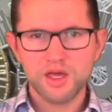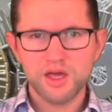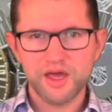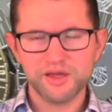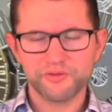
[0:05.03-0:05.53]

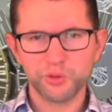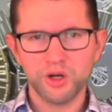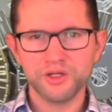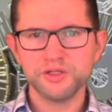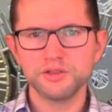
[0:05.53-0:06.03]
Hey
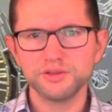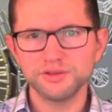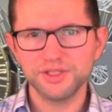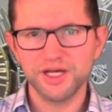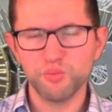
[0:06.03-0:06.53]
everyone,
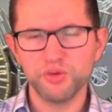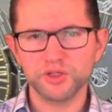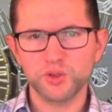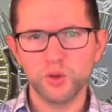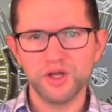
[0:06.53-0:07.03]

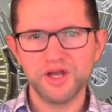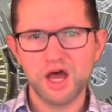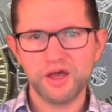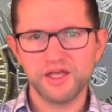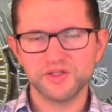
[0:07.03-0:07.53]
Bitcoin now
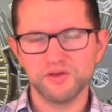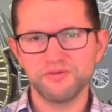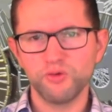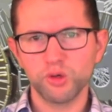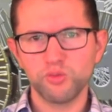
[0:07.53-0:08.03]
has a
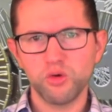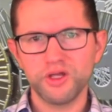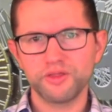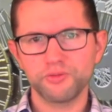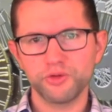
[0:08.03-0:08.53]

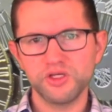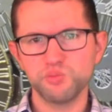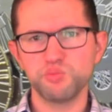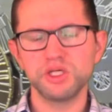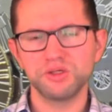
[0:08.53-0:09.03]

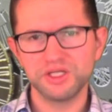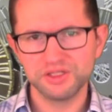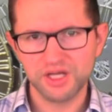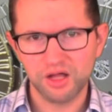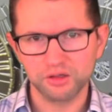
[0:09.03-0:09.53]
$4.3 billion
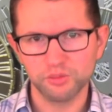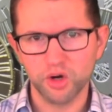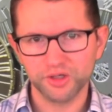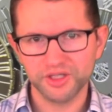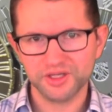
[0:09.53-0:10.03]

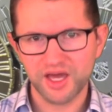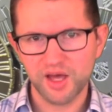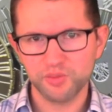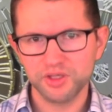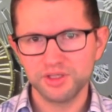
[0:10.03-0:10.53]
market
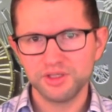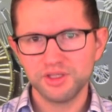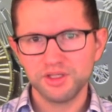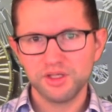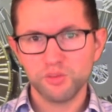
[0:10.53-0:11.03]
cap.
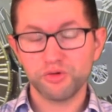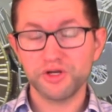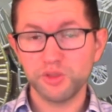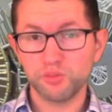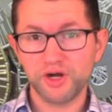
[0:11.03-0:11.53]
Pretty
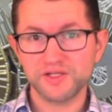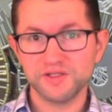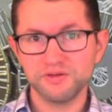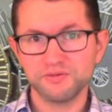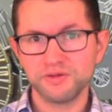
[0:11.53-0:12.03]

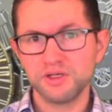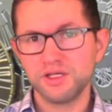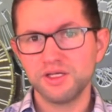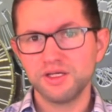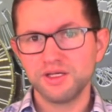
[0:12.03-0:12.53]
impressive.
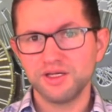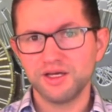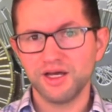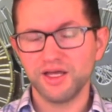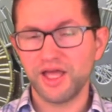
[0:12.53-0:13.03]

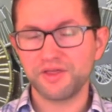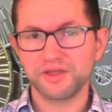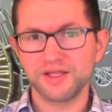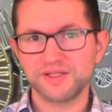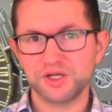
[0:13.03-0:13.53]
I think
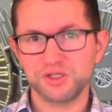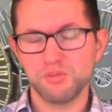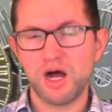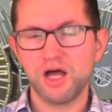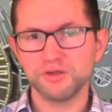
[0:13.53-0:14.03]
that's actually a
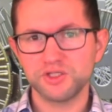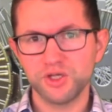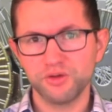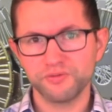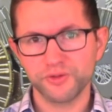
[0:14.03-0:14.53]

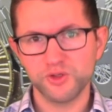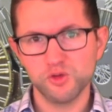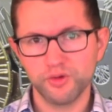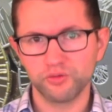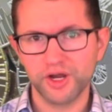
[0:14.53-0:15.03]
milestone for the
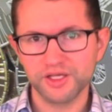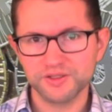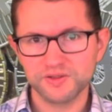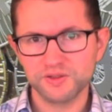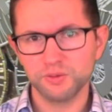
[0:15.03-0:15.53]
human
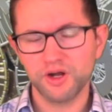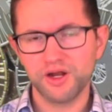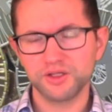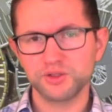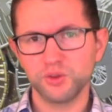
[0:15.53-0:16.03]
race. We're
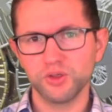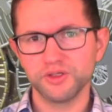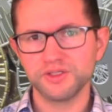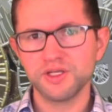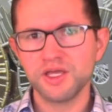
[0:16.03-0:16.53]
heading
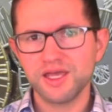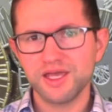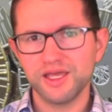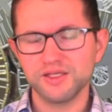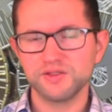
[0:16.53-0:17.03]
toward
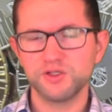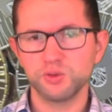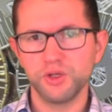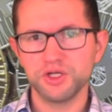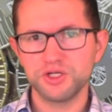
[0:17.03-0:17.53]
a
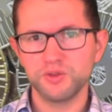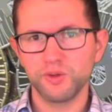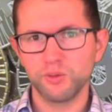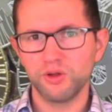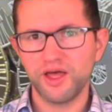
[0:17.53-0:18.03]
situation where
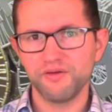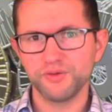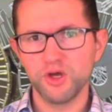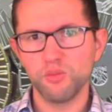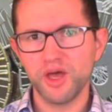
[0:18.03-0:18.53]
we'll have
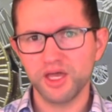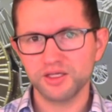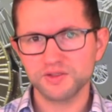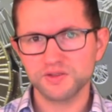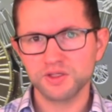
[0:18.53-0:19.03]
no
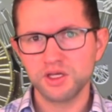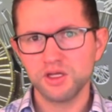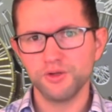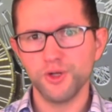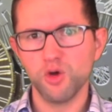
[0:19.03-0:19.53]
banks,
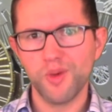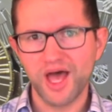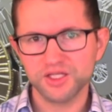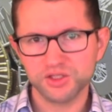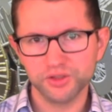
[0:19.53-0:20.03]
no
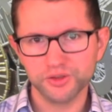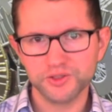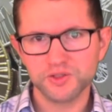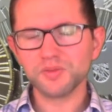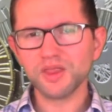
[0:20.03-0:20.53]

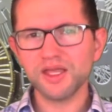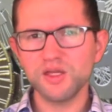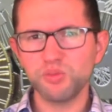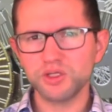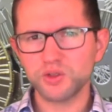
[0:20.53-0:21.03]
masters. A
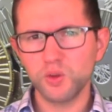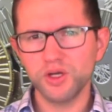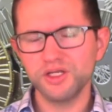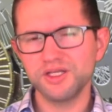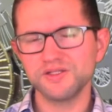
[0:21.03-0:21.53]

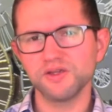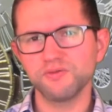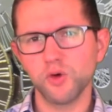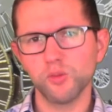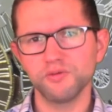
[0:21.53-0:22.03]
Bitcoin is a
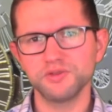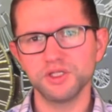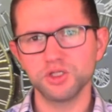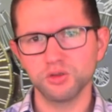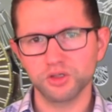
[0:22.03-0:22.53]
form of
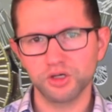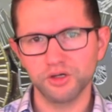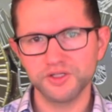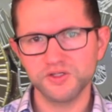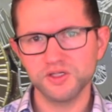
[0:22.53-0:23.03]
digital
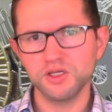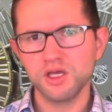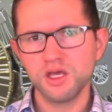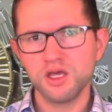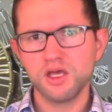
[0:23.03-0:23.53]
currency,
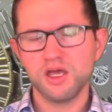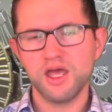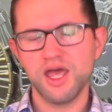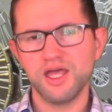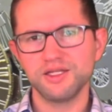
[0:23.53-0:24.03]

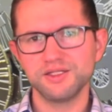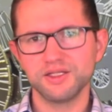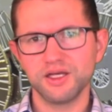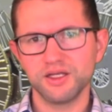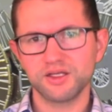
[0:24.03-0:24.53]
and
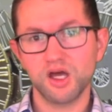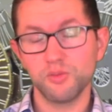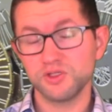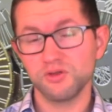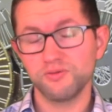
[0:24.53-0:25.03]
it
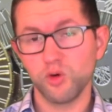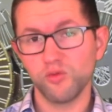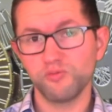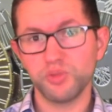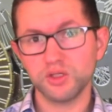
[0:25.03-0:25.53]
comes in the form
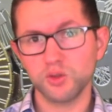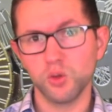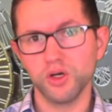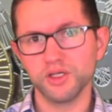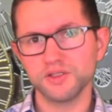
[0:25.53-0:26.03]
of
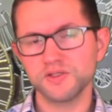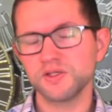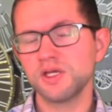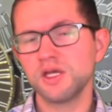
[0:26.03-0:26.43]
Bitcoins.